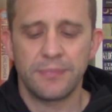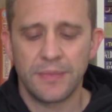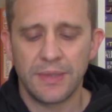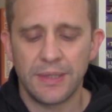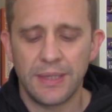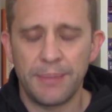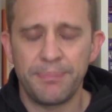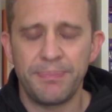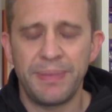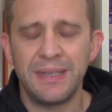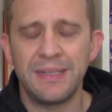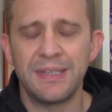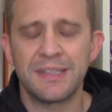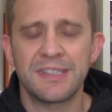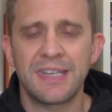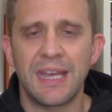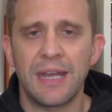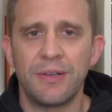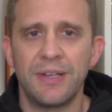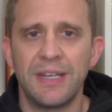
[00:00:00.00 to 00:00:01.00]

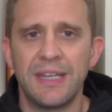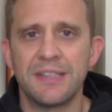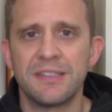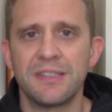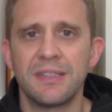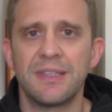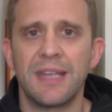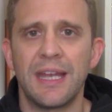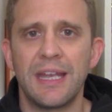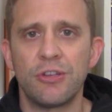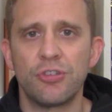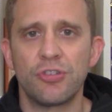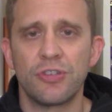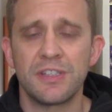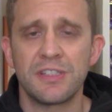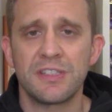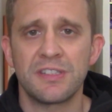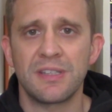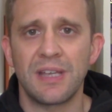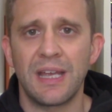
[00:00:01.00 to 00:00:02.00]
Appendix carry isn't
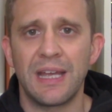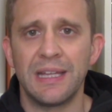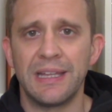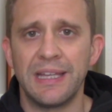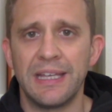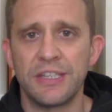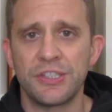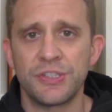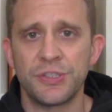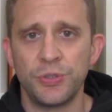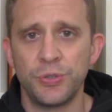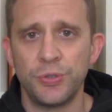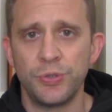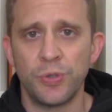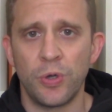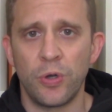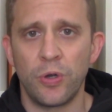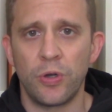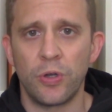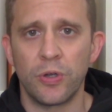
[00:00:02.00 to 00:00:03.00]
dangerous unless
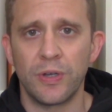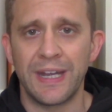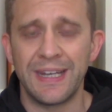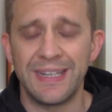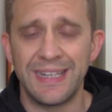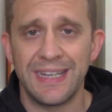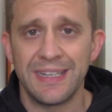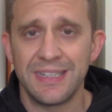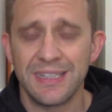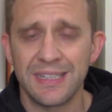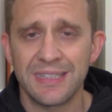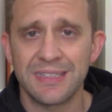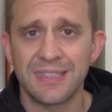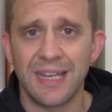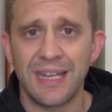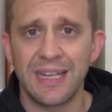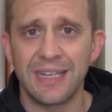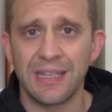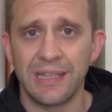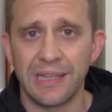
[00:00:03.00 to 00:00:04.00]
you are an idiot
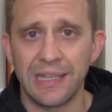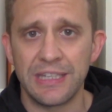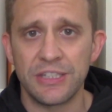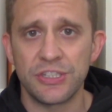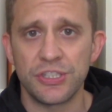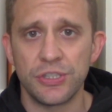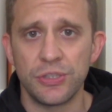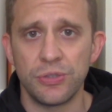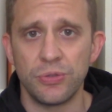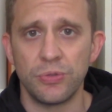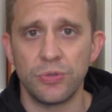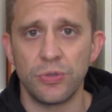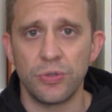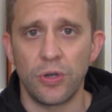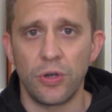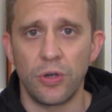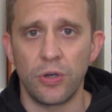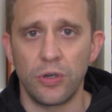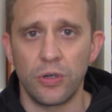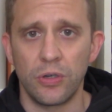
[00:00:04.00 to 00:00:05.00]
and unless you
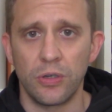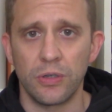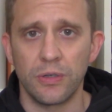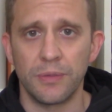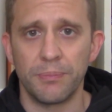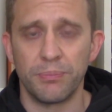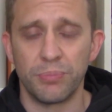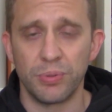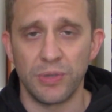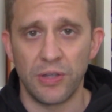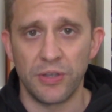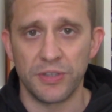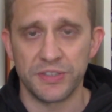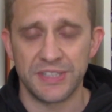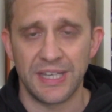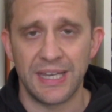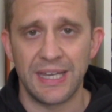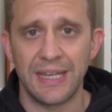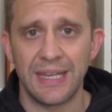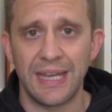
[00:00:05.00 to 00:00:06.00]
are
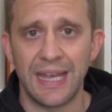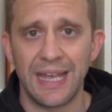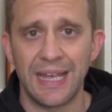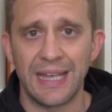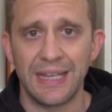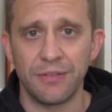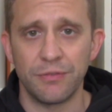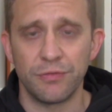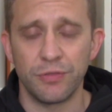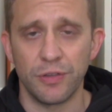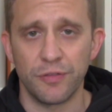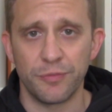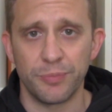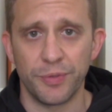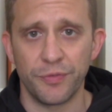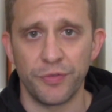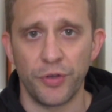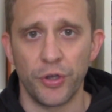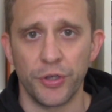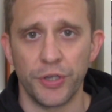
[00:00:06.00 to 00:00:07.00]
blasé and full of
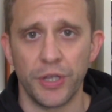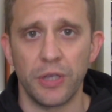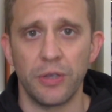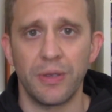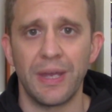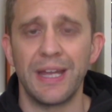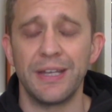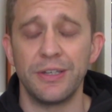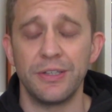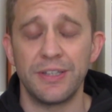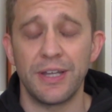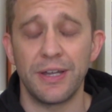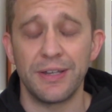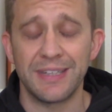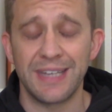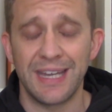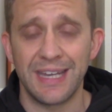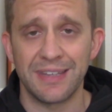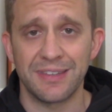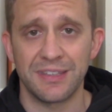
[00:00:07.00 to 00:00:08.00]
bravado and you don't
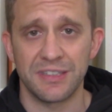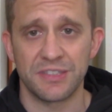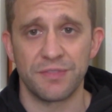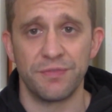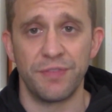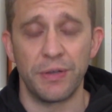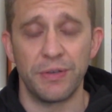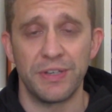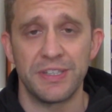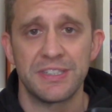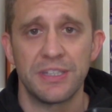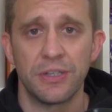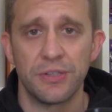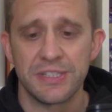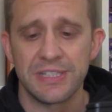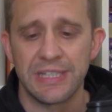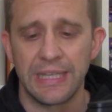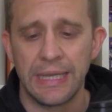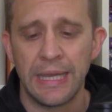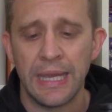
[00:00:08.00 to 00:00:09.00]
take this very
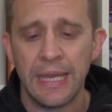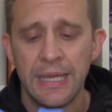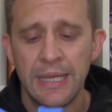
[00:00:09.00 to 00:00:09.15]
seriously.